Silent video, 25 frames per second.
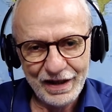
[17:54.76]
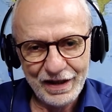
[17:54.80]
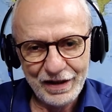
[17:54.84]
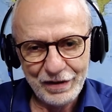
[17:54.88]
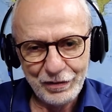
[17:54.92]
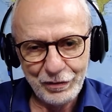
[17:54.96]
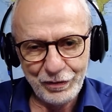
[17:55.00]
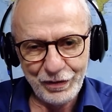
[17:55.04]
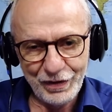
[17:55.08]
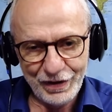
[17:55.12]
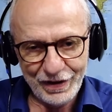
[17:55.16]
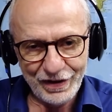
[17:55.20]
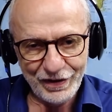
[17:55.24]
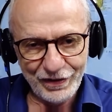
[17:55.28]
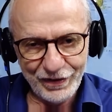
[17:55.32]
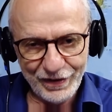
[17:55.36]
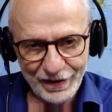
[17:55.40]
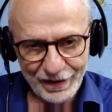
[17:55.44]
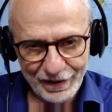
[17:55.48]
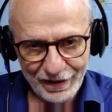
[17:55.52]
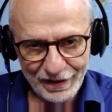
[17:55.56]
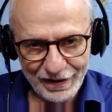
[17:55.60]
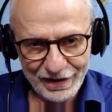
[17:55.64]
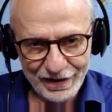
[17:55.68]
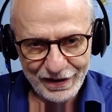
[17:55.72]
very
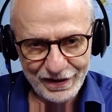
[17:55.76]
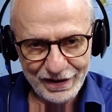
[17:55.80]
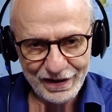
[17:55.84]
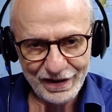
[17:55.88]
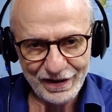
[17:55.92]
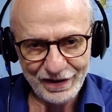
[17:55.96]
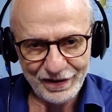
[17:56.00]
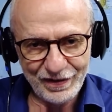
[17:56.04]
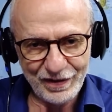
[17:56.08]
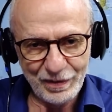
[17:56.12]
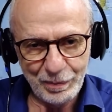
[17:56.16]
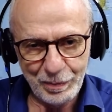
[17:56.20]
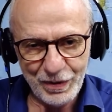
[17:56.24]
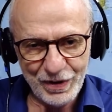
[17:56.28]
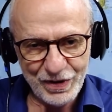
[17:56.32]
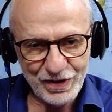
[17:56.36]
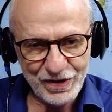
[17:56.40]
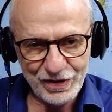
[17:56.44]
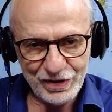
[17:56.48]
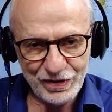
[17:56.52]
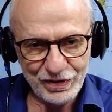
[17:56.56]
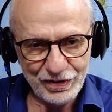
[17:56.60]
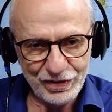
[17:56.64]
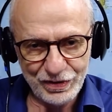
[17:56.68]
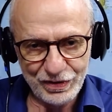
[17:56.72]
thoroughly in the
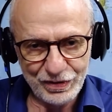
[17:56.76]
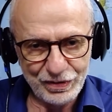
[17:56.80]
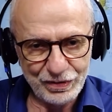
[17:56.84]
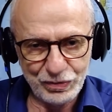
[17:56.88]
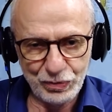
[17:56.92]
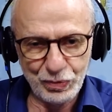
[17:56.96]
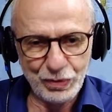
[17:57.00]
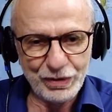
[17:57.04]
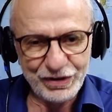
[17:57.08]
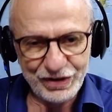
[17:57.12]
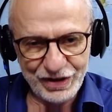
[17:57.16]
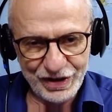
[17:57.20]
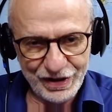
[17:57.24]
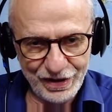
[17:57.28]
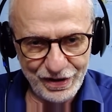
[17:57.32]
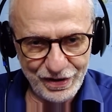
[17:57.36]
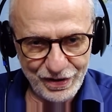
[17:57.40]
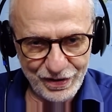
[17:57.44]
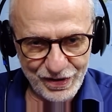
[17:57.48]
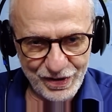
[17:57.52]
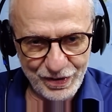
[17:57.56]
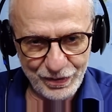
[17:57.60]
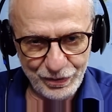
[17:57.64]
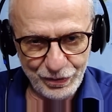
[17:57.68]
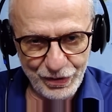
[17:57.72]
past 20
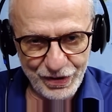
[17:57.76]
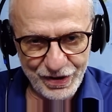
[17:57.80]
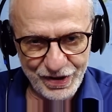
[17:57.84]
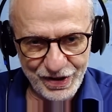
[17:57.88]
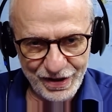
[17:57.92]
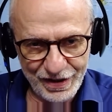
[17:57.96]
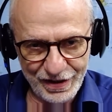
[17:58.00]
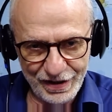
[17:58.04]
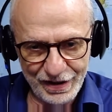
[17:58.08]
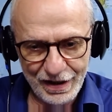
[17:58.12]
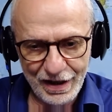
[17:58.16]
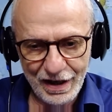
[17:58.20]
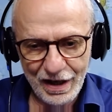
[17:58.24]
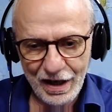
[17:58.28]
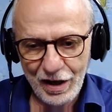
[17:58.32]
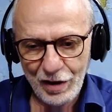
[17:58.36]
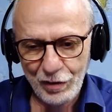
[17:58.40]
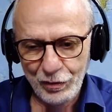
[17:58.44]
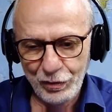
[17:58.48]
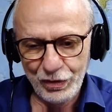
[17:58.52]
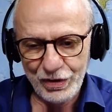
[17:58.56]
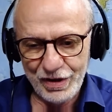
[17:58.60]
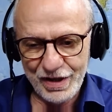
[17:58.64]
years, if we say. For